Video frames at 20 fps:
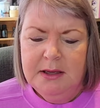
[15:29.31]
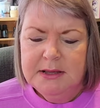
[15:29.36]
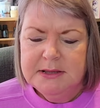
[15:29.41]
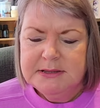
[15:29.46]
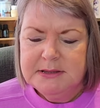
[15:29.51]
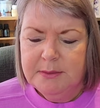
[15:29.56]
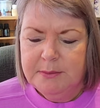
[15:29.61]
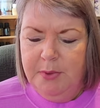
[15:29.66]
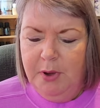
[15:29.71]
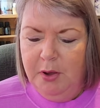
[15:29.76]

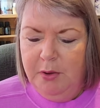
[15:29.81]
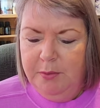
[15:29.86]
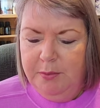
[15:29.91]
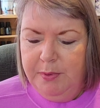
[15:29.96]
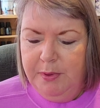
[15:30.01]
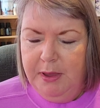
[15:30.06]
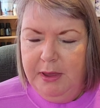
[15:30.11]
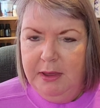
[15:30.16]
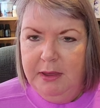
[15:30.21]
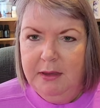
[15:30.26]
So I'm
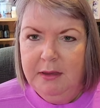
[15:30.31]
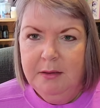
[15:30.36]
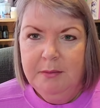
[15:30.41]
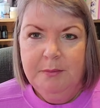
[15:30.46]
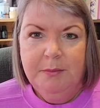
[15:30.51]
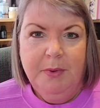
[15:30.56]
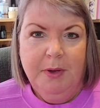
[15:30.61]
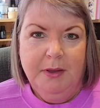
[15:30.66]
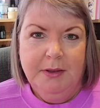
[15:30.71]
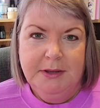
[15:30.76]
hoping
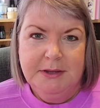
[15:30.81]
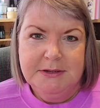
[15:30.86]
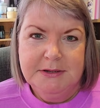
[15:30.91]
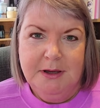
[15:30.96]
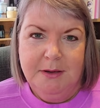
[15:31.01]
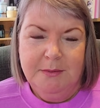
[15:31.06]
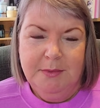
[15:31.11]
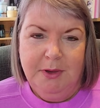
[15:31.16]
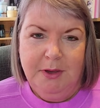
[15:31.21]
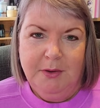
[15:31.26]
by the
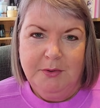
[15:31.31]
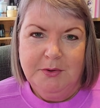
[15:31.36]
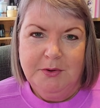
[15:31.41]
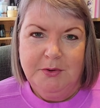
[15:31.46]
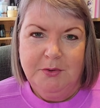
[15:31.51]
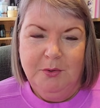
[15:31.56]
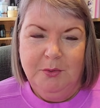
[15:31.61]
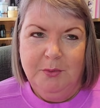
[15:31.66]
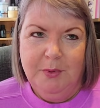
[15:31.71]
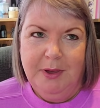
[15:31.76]
time I go to
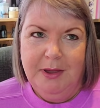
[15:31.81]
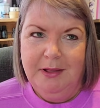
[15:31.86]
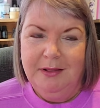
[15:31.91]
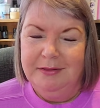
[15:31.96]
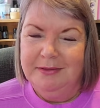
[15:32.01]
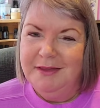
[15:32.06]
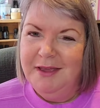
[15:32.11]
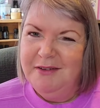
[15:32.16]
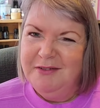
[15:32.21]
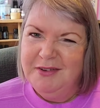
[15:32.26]
Norway,
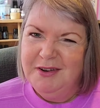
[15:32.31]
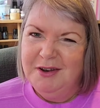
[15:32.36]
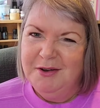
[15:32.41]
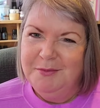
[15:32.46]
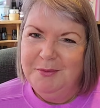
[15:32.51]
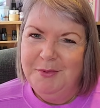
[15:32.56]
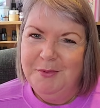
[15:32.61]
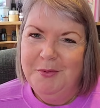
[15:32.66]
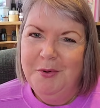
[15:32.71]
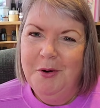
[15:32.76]
it'll
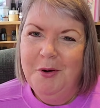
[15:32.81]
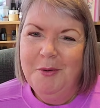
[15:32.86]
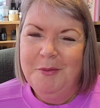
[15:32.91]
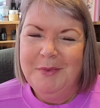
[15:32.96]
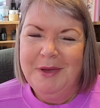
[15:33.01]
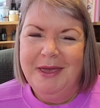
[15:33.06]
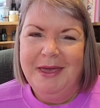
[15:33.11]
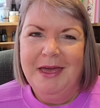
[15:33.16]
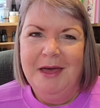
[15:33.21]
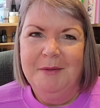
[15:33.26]
definitely be
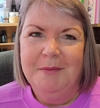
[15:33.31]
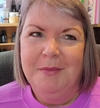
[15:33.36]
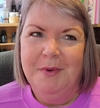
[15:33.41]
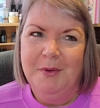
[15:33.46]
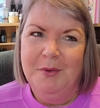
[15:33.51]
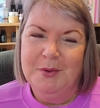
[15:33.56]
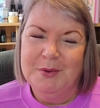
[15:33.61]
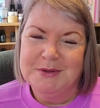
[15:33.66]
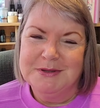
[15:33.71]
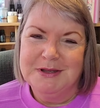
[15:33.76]
warmer here, but
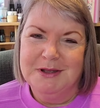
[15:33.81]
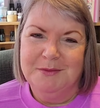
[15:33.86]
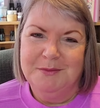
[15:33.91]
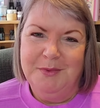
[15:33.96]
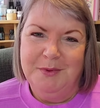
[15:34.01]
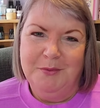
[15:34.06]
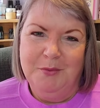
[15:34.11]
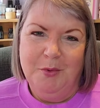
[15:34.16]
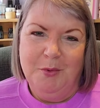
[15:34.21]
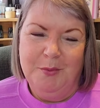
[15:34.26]
also it'll
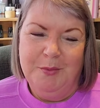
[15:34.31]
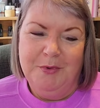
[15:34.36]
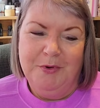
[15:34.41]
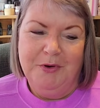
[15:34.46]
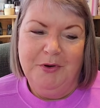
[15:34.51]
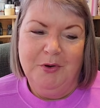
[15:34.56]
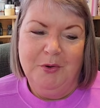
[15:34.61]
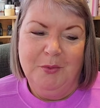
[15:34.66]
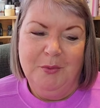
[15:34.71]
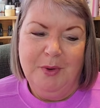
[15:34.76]
be warmer
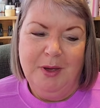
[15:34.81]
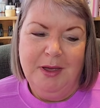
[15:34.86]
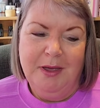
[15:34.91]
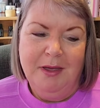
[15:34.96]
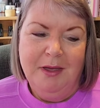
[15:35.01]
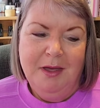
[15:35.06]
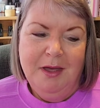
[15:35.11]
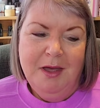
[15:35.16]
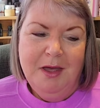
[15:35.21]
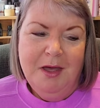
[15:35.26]
in Norway.
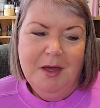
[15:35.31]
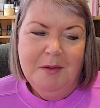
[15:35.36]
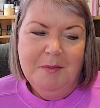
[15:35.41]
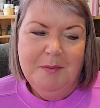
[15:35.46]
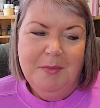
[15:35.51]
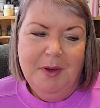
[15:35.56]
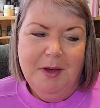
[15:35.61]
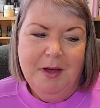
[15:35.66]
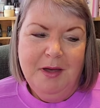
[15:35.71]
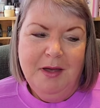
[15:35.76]

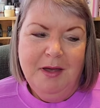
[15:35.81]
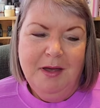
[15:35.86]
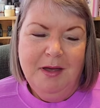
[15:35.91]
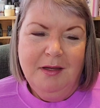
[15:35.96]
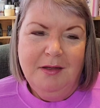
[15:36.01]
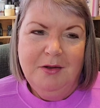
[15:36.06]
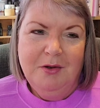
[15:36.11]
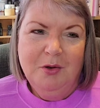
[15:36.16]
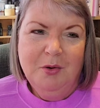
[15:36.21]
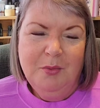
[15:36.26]
But
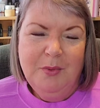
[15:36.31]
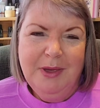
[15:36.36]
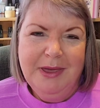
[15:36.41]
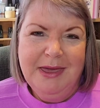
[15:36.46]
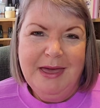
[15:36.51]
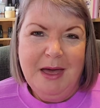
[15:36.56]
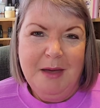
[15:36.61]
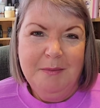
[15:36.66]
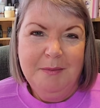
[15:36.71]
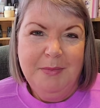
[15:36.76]
Norway
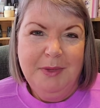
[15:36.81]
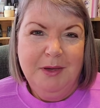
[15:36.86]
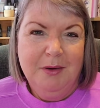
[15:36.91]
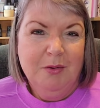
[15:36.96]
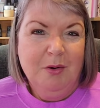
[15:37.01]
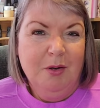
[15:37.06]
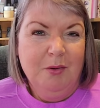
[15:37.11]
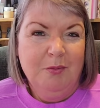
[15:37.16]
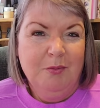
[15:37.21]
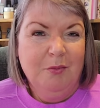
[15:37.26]
can be
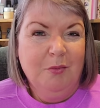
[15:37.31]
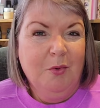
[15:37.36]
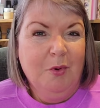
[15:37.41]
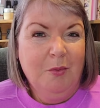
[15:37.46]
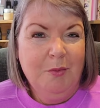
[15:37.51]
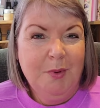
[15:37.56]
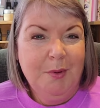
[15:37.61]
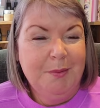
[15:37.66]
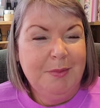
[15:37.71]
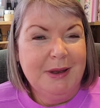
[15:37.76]
quite
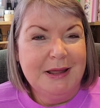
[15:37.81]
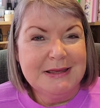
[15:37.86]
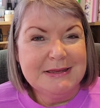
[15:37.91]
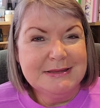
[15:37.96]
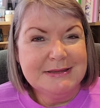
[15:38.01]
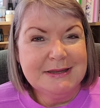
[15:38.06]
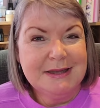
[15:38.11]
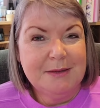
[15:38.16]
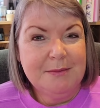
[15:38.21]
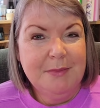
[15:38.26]
warm and
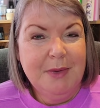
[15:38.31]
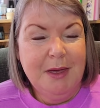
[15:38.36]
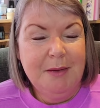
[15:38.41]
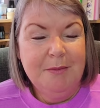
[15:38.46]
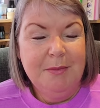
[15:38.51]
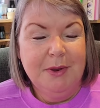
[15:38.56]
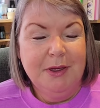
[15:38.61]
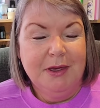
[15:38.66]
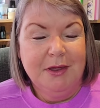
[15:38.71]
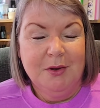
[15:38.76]
pleasant. It
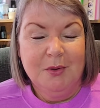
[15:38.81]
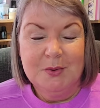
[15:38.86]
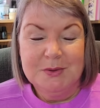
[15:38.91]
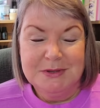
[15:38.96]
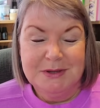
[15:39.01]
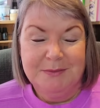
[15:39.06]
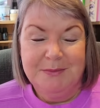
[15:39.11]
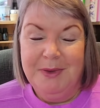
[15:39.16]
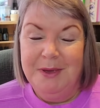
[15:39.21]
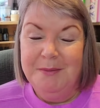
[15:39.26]
maybe can
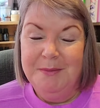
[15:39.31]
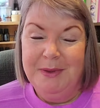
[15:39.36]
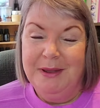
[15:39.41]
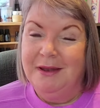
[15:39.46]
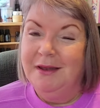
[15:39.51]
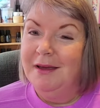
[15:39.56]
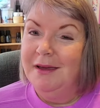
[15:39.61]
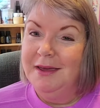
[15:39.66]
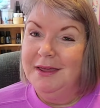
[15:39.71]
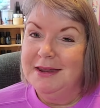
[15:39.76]
also be a bit
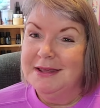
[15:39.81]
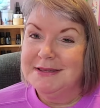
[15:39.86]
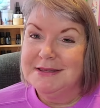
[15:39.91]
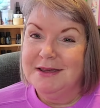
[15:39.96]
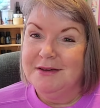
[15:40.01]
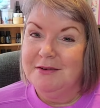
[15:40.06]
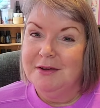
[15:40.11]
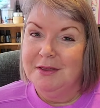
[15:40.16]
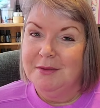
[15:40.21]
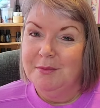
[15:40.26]
like it is
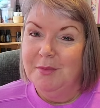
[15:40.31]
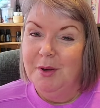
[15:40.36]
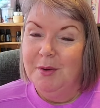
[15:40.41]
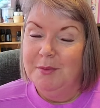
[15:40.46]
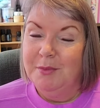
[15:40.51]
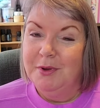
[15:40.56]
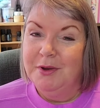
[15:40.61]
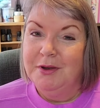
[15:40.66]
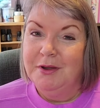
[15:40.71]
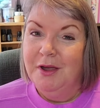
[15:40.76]
here at the
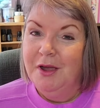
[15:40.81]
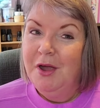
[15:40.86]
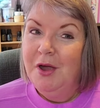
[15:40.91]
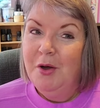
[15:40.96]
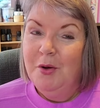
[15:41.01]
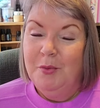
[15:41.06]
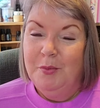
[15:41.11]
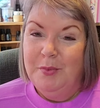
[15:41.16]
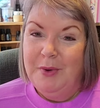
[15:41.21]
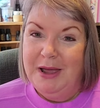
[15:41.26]
moment,
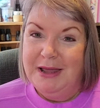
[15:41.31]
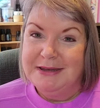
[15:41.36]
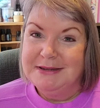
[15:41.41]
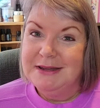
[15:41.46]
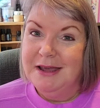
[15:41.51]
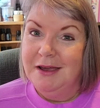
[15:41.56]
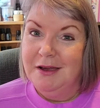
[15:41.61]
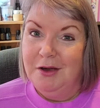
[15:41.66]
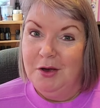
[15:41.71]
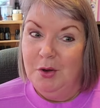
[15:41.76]
wet
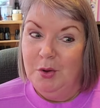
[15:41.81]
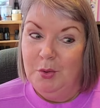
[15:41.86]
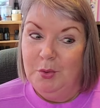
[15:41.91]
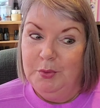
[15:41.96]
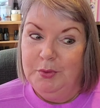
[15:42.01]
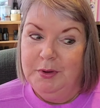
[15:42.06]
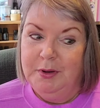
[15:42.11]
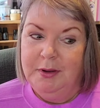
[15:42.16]
and cold.